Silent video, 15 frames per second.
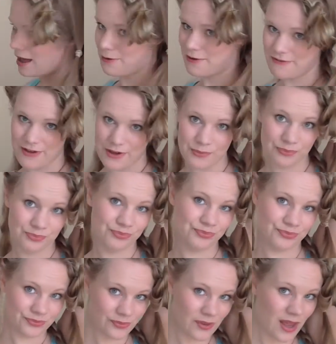However,
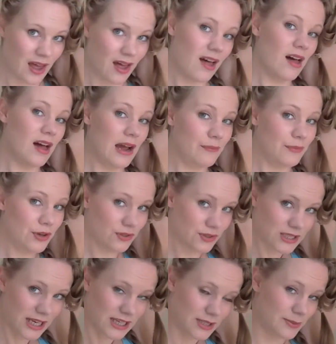I am
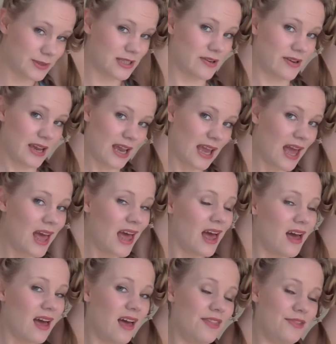not going to be doing
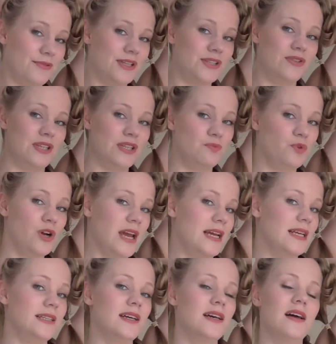a 3-stranded
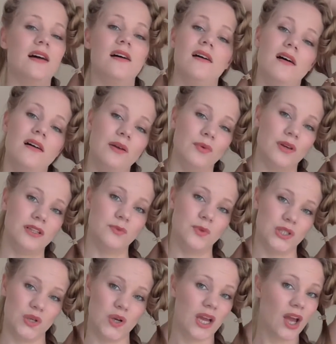braid. I'm going
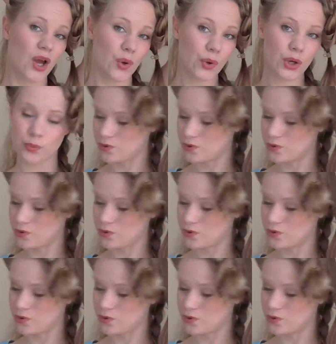to be doing a